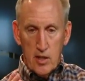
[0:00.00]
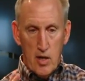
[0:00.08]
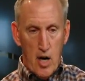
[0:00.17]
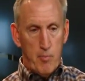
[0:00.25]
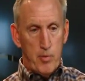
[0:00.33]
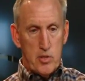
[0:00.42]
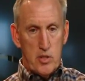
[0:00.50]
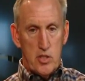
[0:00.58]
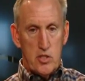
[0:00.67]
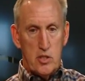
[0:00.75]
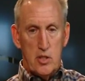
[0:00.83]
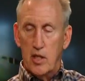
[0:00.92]

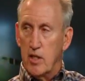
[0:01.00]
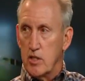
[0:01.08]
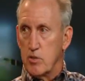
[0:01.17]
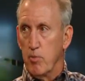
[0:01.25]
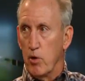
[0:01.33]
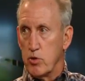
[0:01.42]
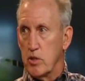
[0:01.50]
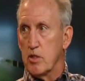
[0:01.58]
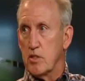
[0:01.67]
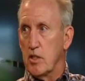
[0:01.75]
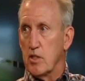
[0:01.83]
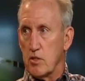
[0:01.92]
competition at its most
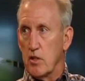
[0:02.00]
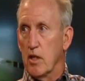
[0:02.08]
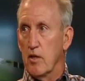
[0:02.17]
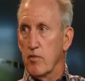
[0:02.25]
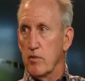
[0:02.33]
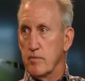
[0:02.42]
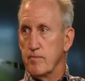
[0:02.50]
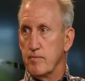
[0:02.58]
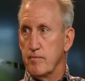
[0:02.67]
intense level.